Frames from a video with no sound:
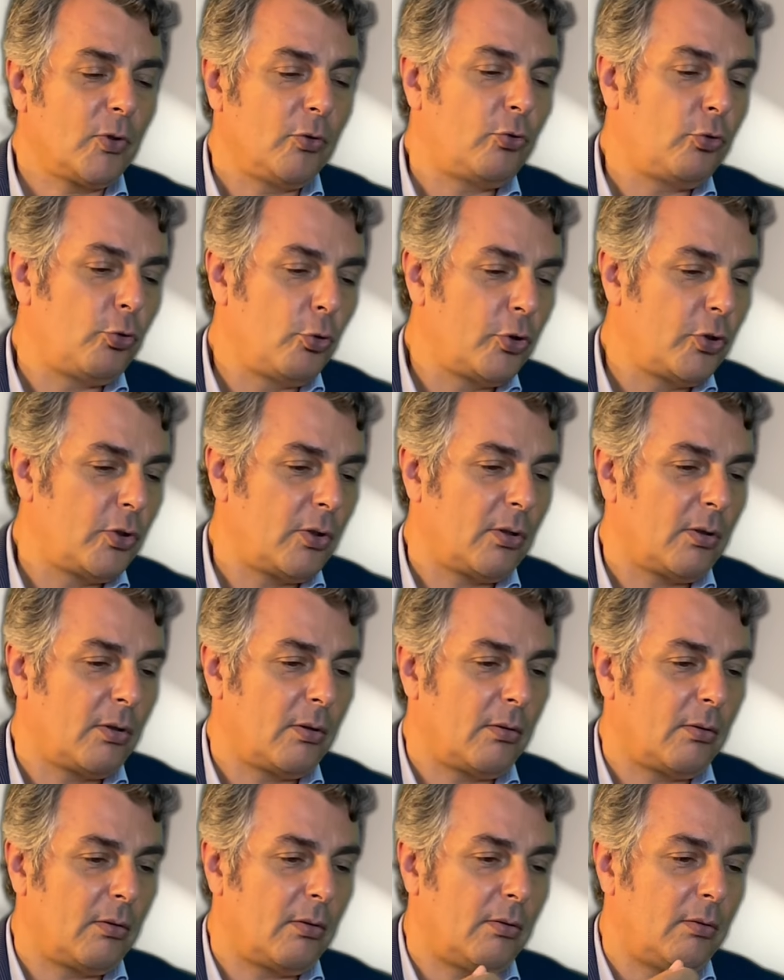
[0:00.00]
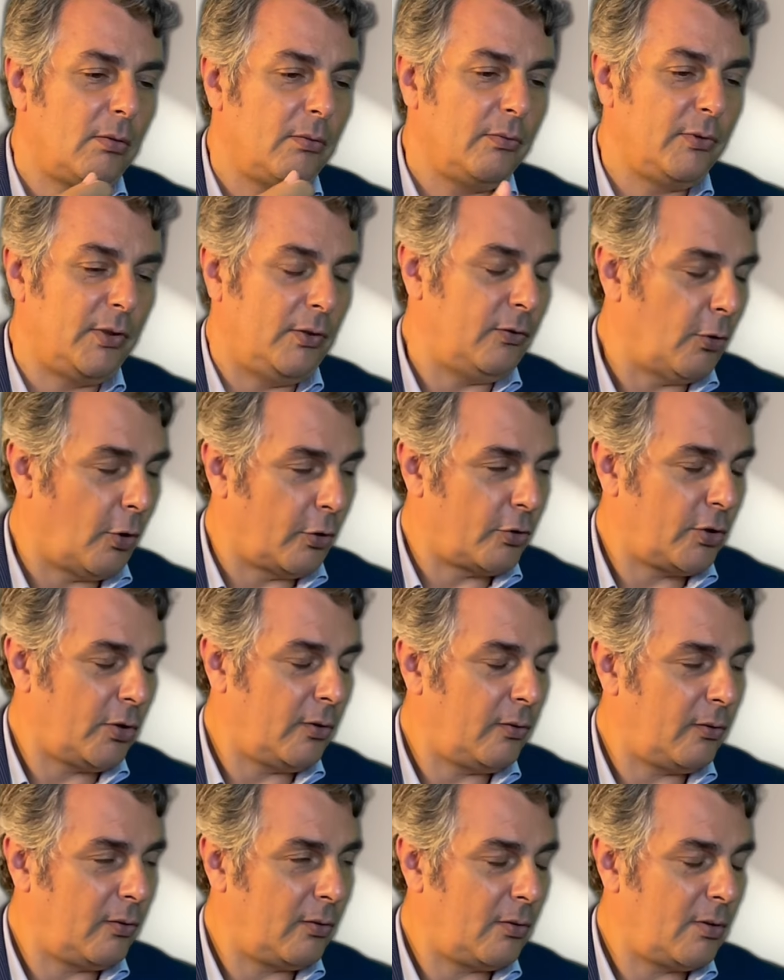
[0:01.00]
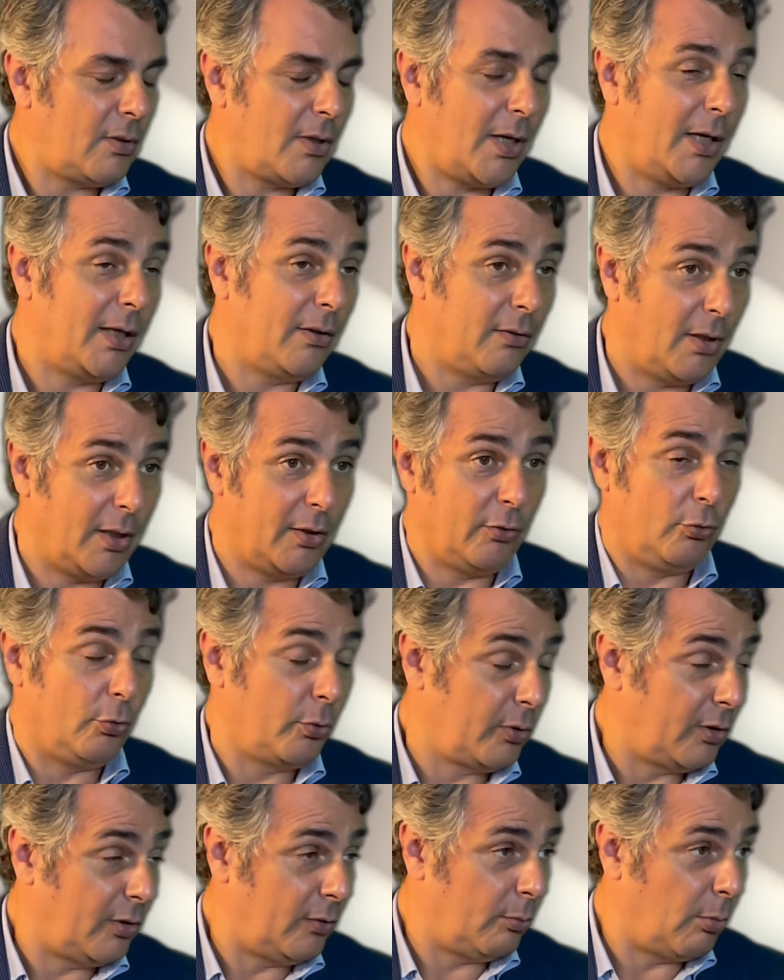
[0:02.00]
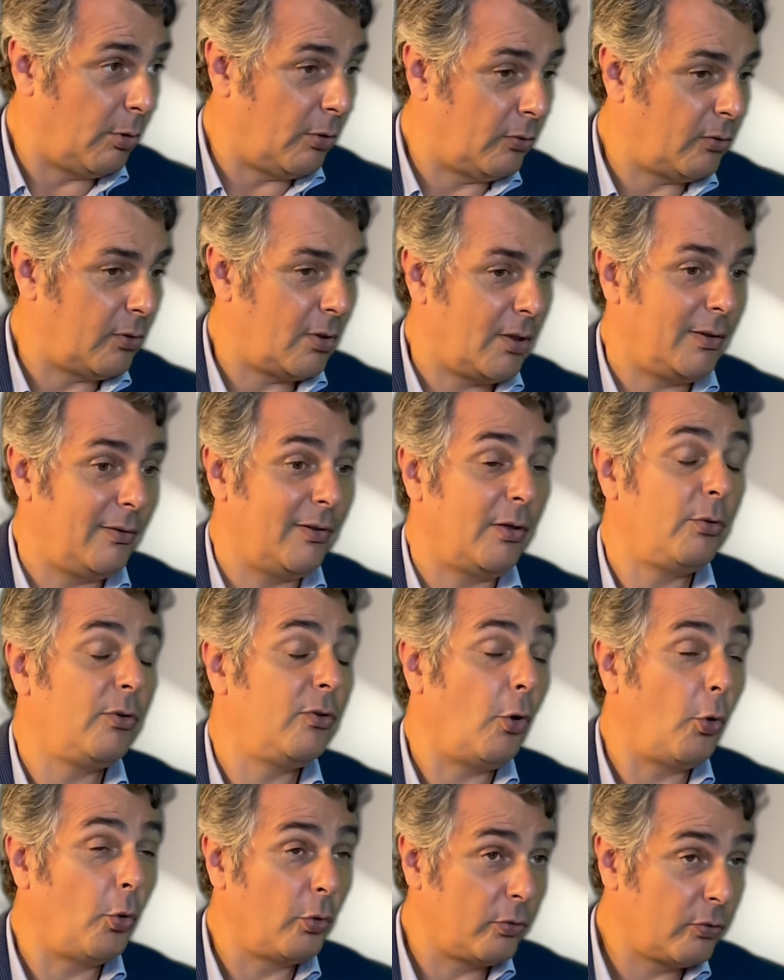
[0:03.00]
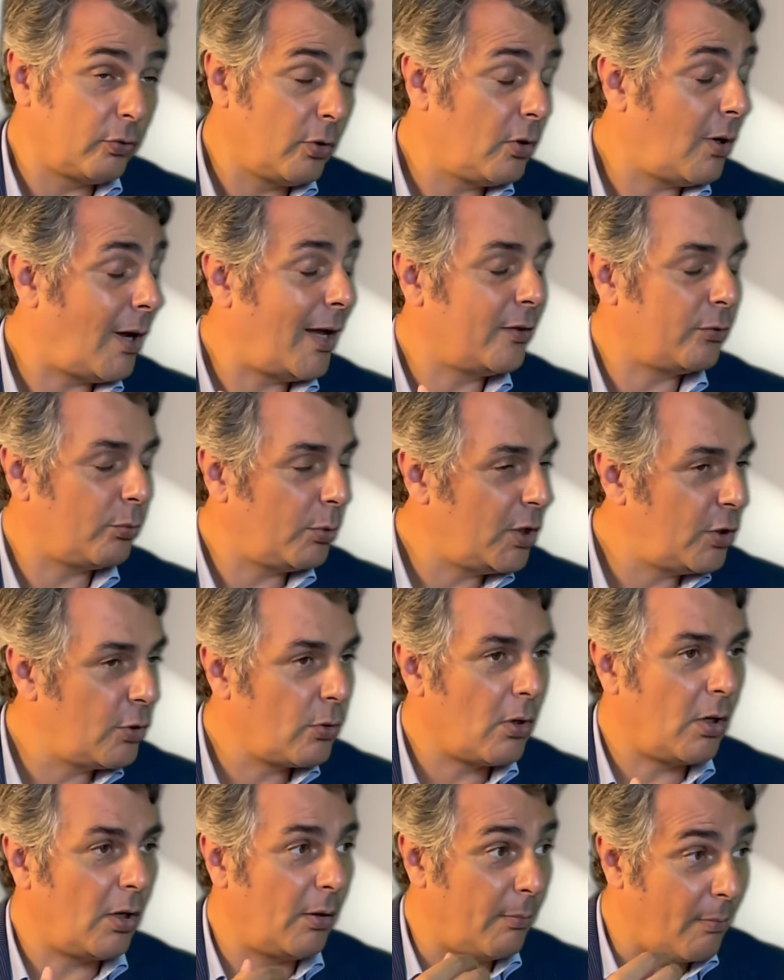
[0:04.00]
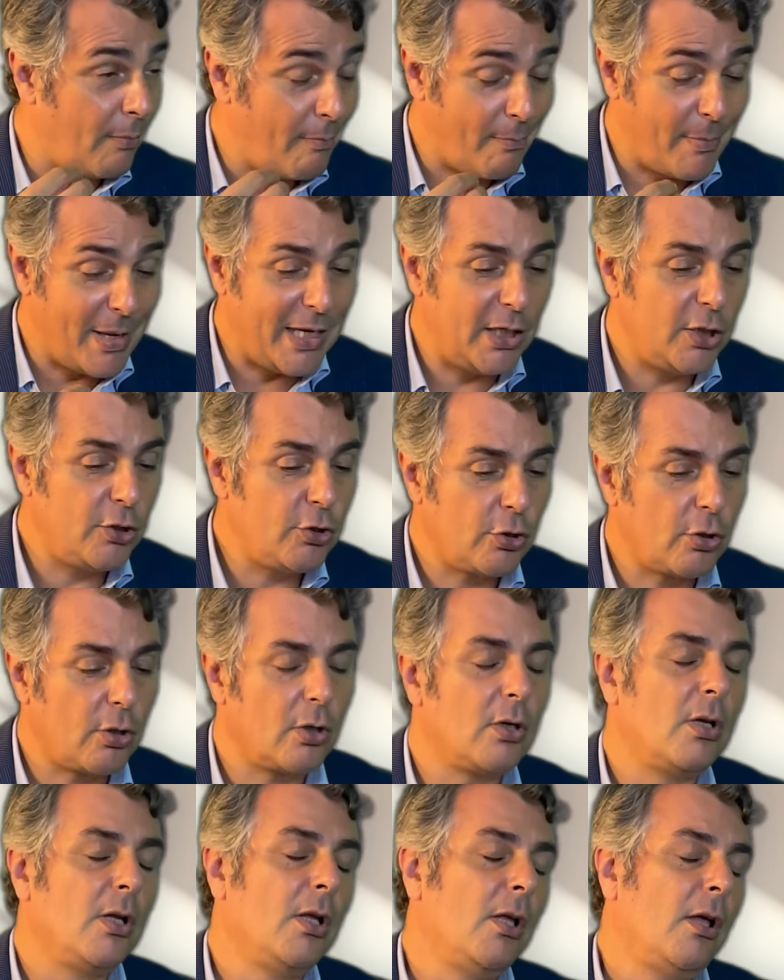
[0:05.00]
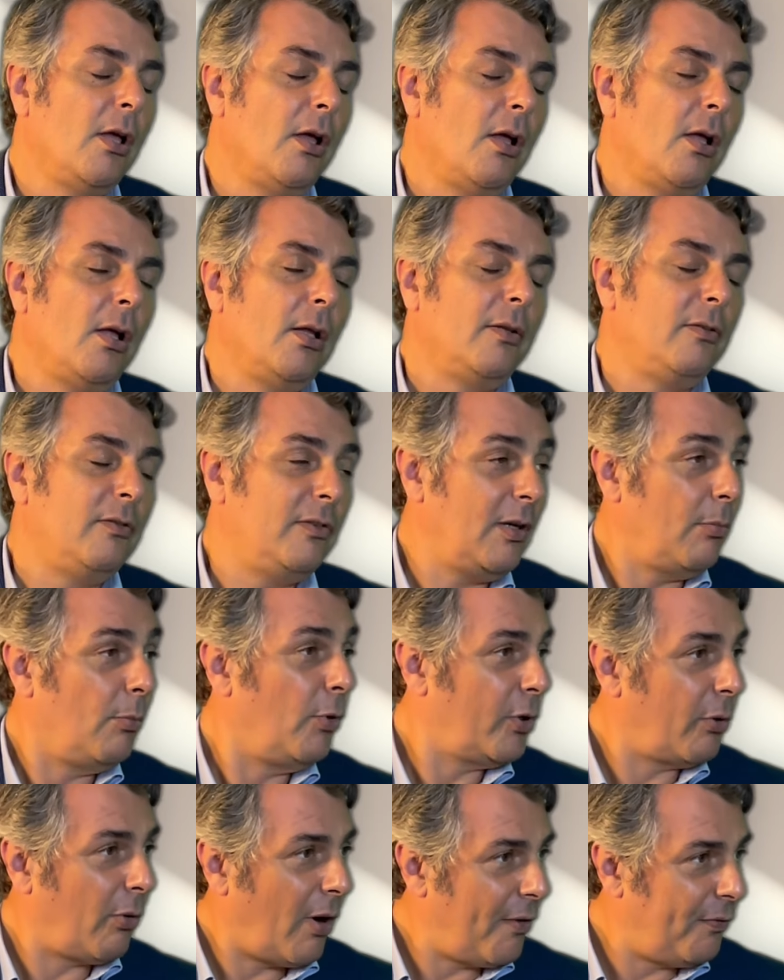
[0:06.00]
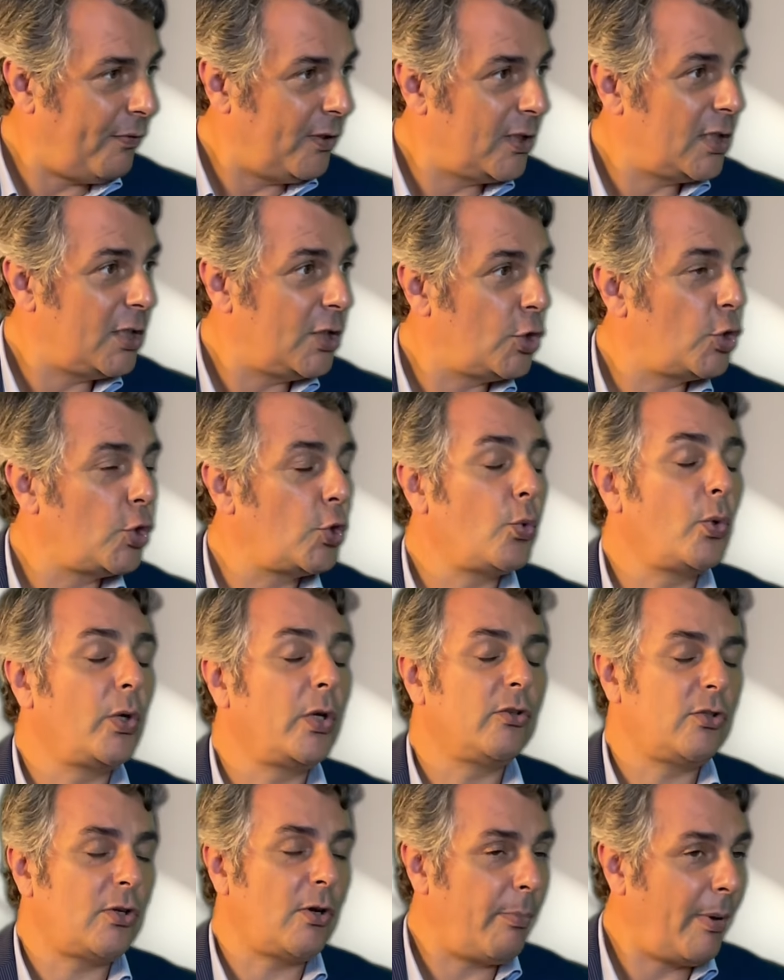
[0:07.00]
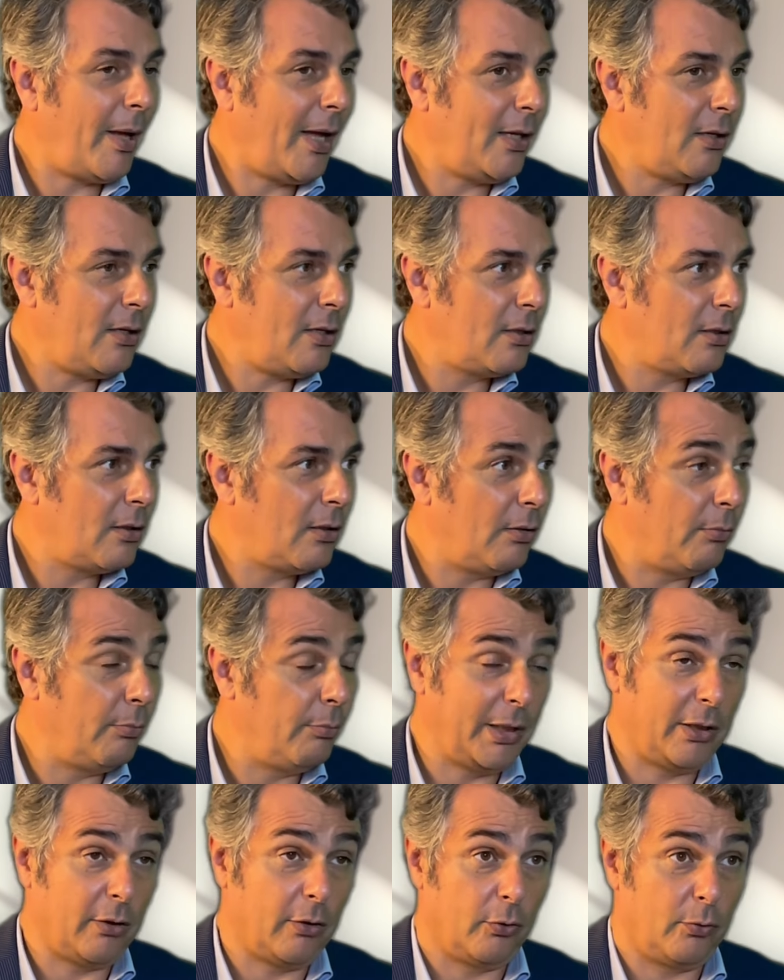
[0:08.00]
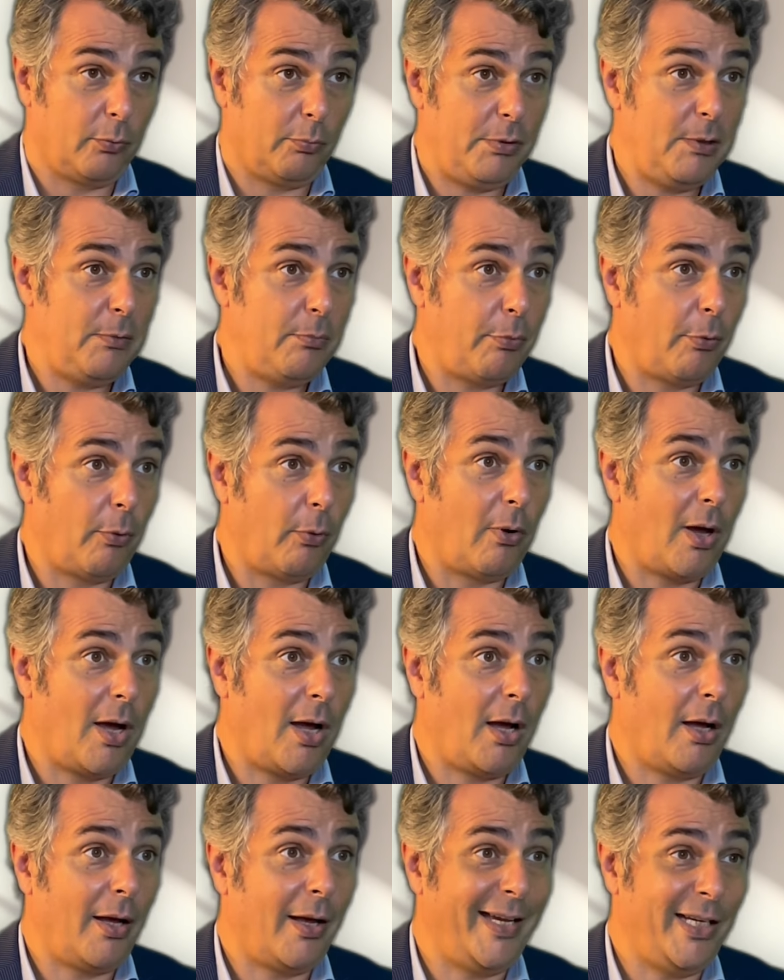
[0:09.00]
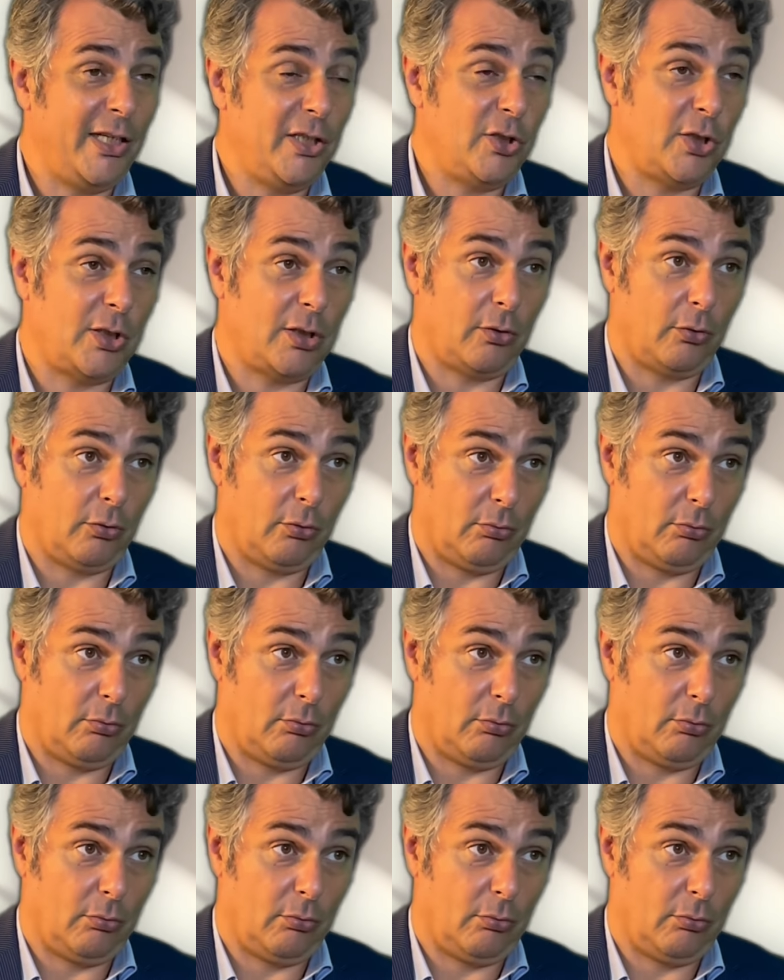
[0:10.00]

took these auctions and took this bond. There is also, as we know, a major demographic issue in Japan because people are aging,